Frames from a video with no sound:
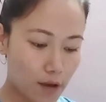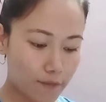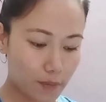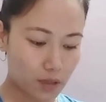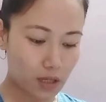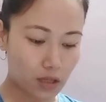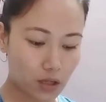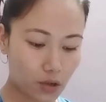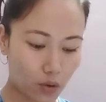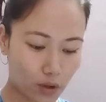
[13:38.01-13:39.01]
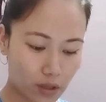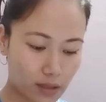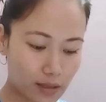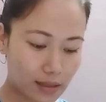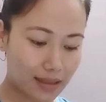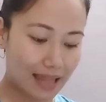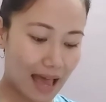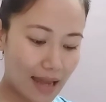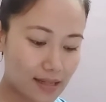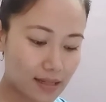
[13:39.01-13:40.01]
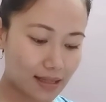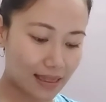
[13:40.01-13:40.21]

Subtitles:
feminine heroine, lad,